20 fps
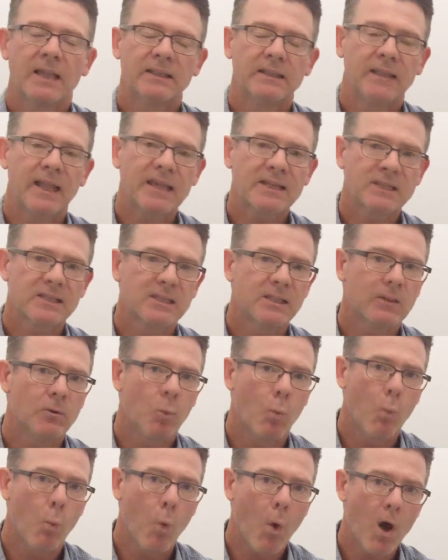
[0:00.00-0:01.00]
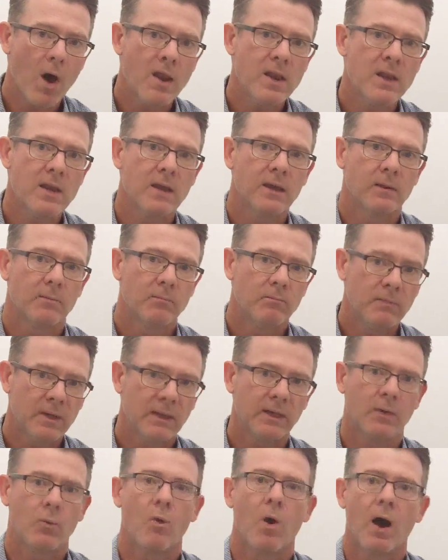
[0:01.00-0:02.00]
Less than 1
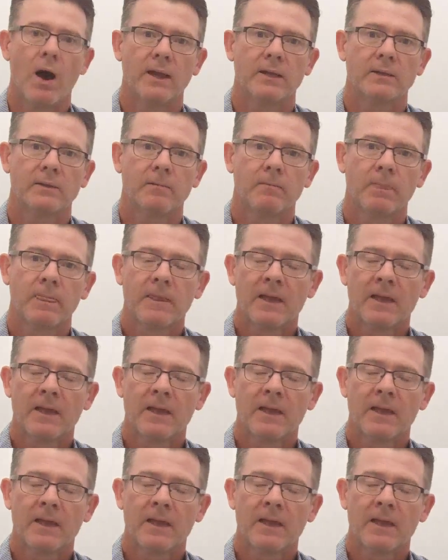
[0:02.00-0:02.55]
milliwatt.